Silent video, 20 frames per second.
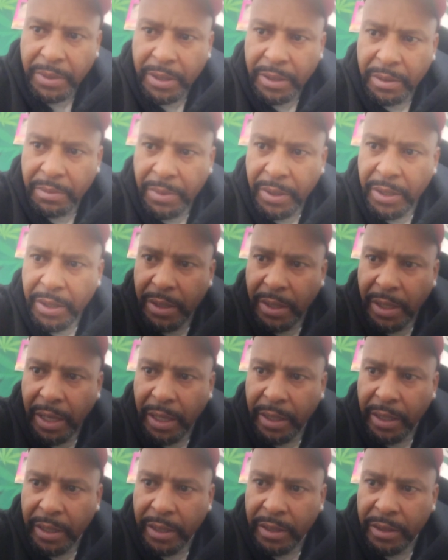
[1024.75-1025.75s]
man. The man
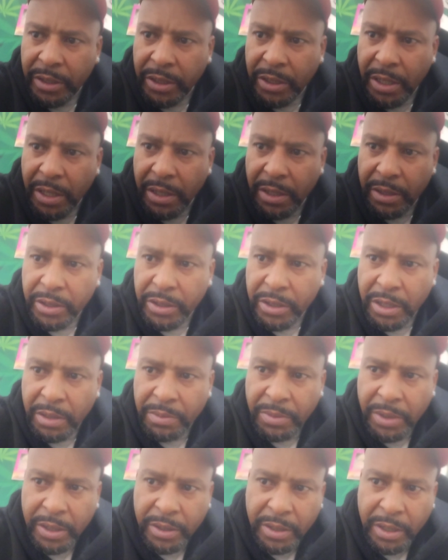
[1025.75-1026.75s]
act like he's scared or
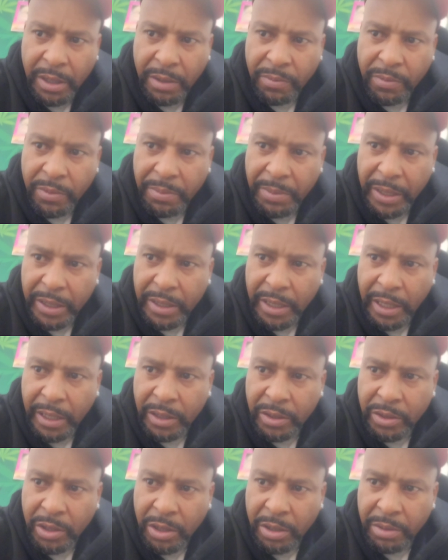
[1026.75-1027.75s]
something like that. When my
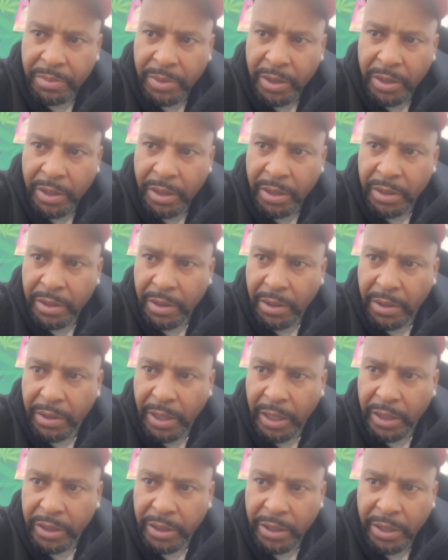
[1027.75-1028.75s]
daddy told me that, or
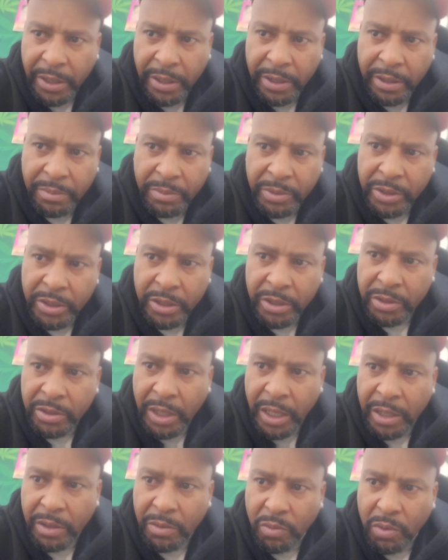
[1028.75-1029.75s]
not scared, but just
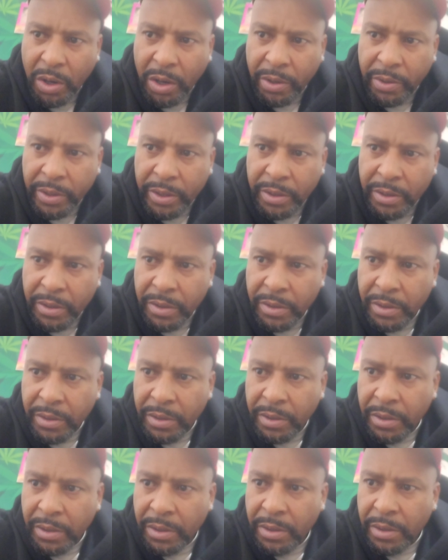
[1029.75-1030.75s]
like worried.
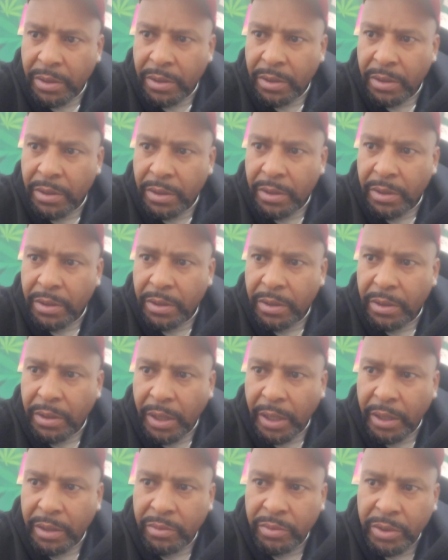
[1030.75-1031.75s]

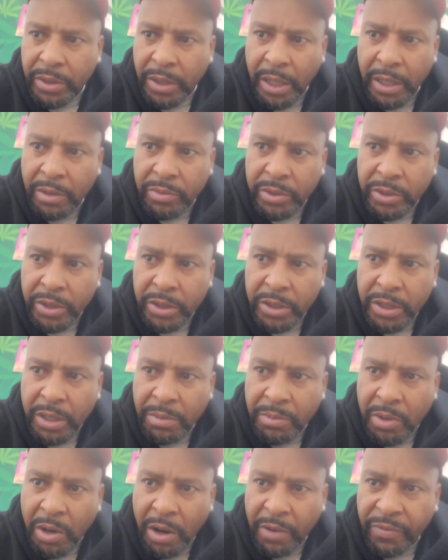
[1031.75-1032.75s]
Like it was like it was just
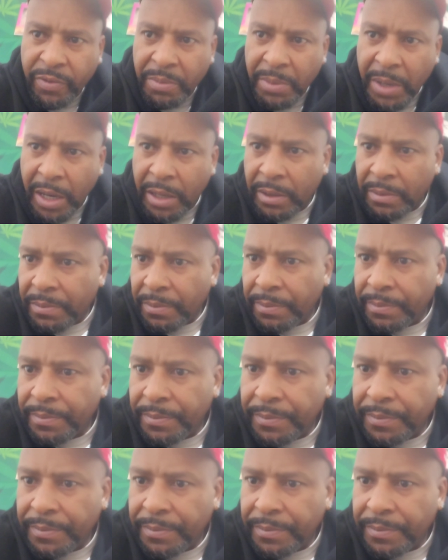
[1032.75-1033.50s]
something off about him.